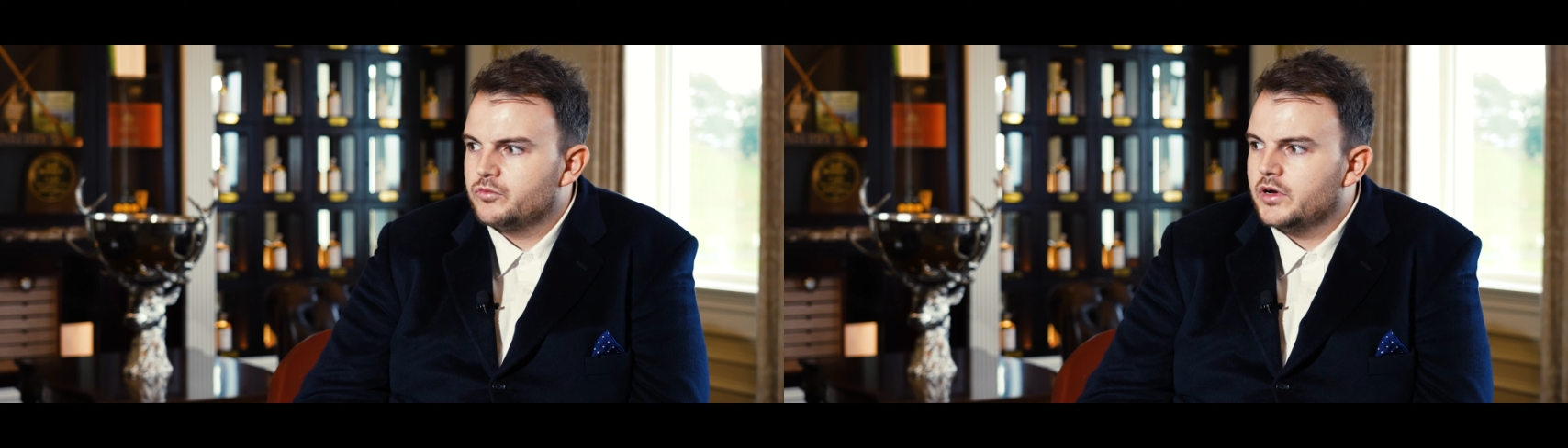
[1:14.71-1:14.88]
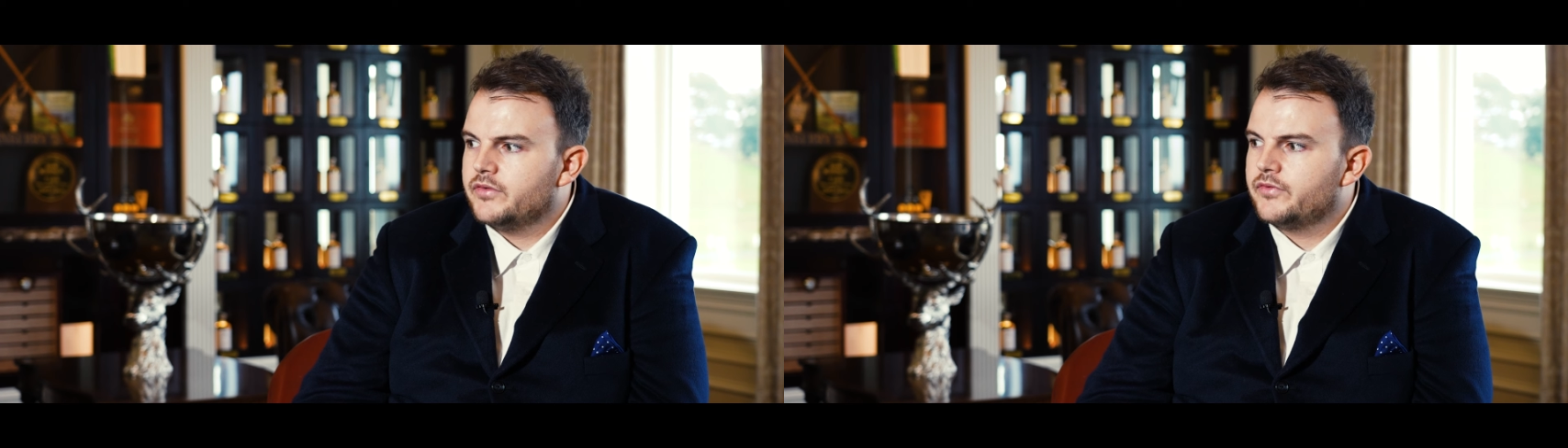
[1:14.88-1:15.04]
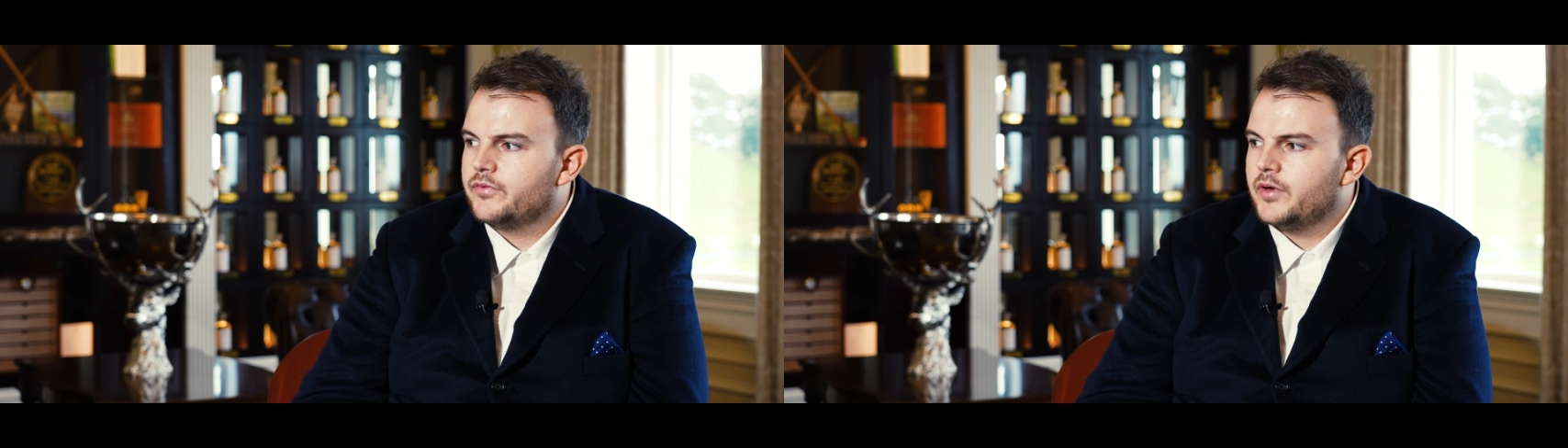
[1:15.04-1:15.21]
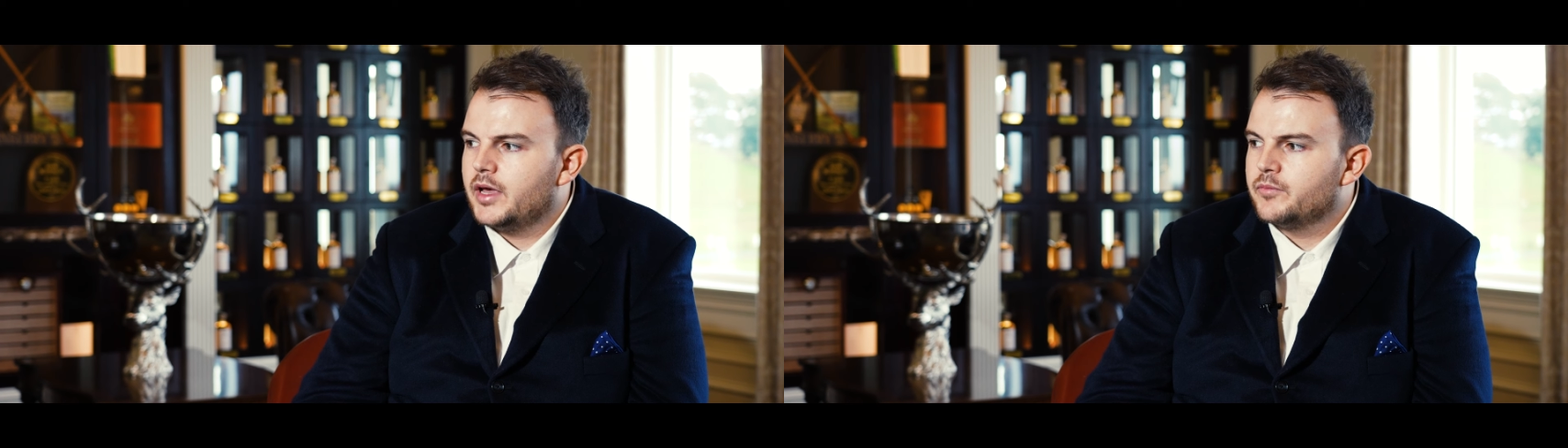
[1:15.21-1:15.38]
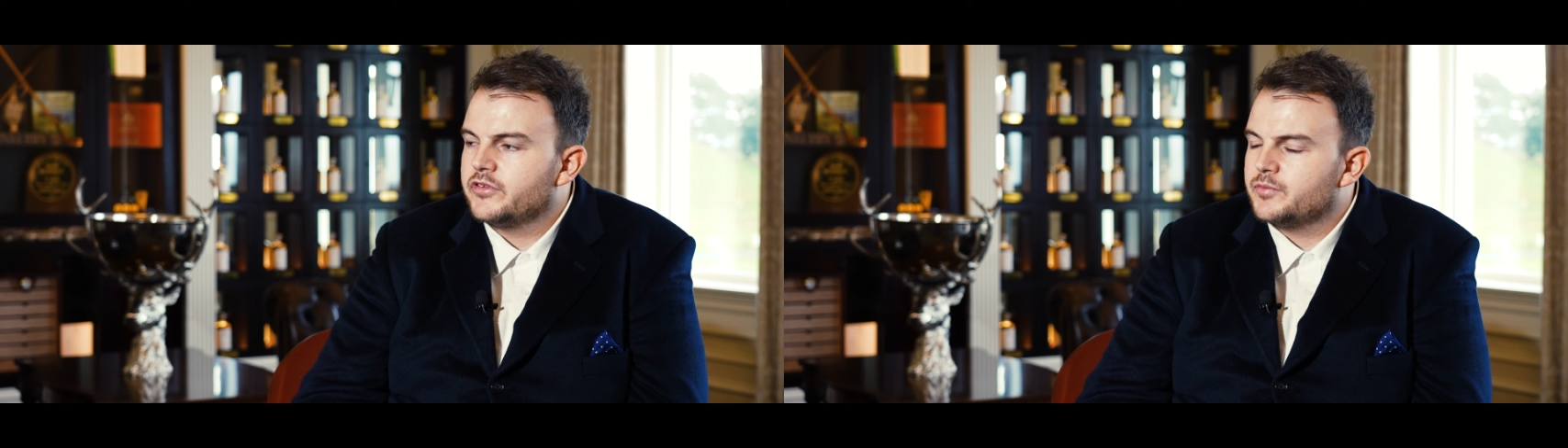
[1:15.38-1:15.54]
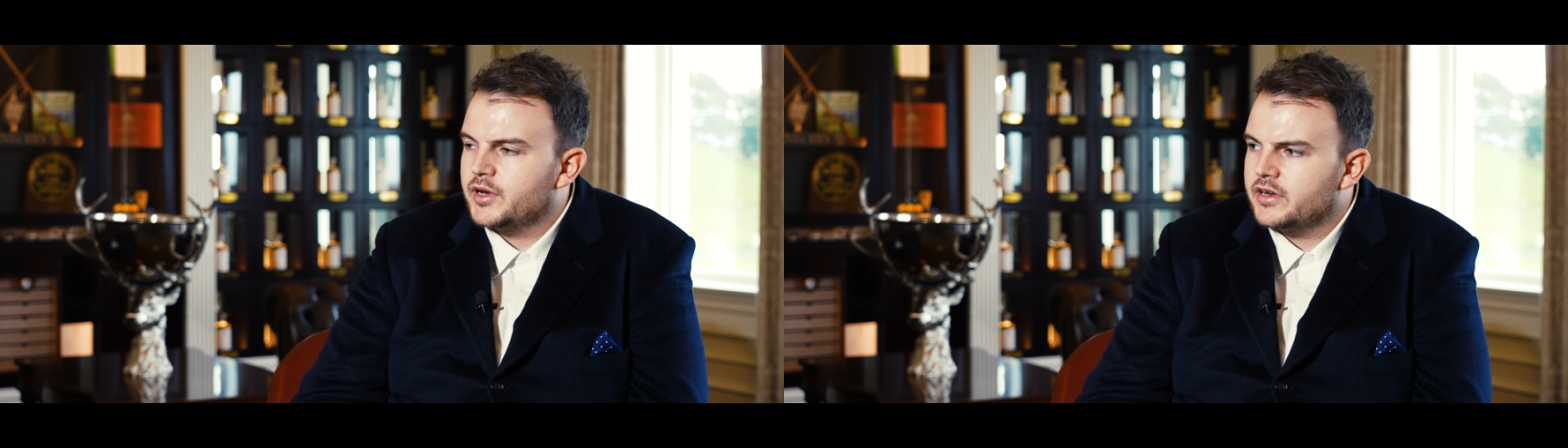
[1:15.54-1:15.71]
with
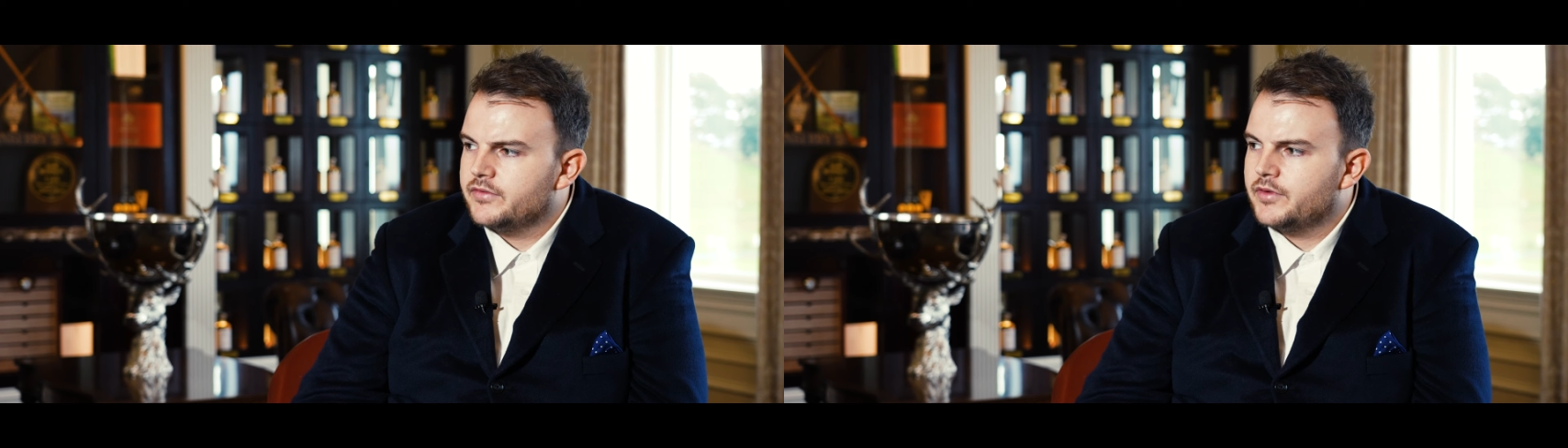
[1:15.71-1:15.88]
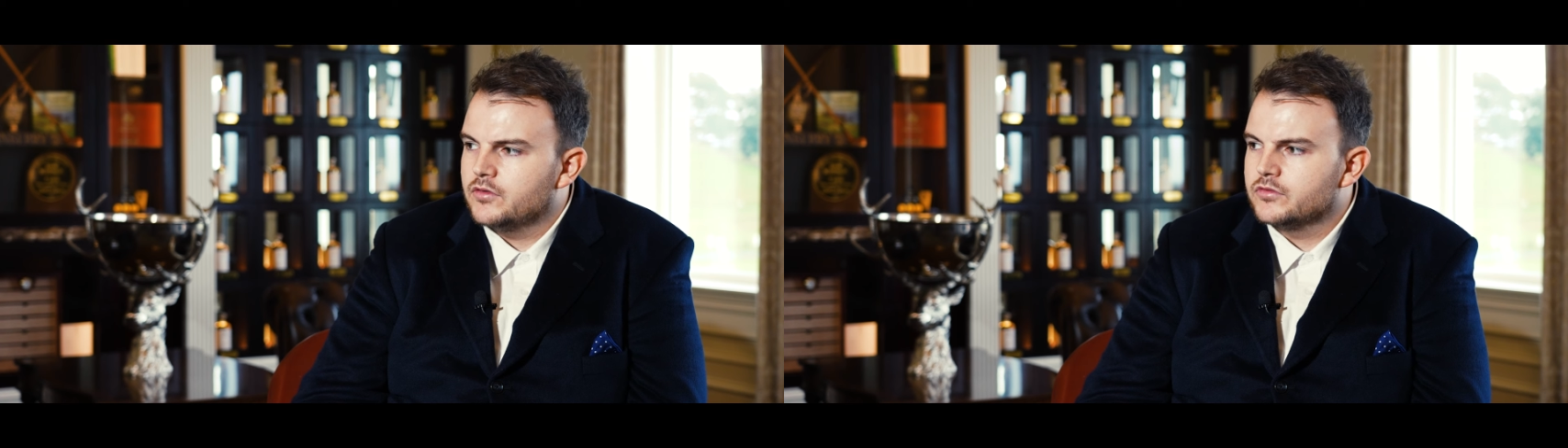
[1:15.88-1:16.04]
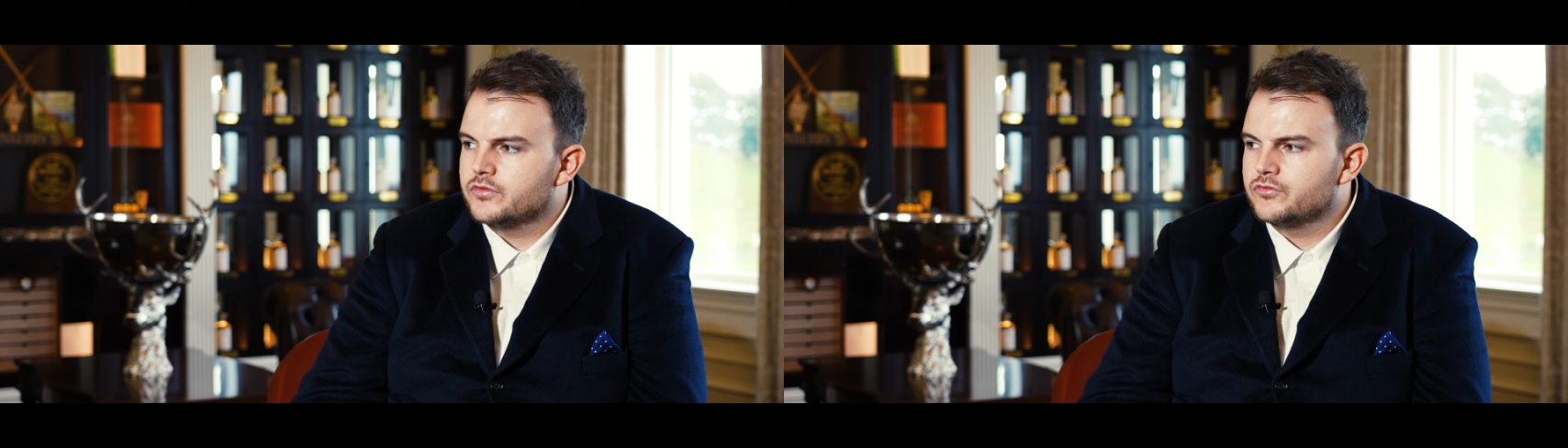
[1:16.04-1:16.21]
Spiritfilled,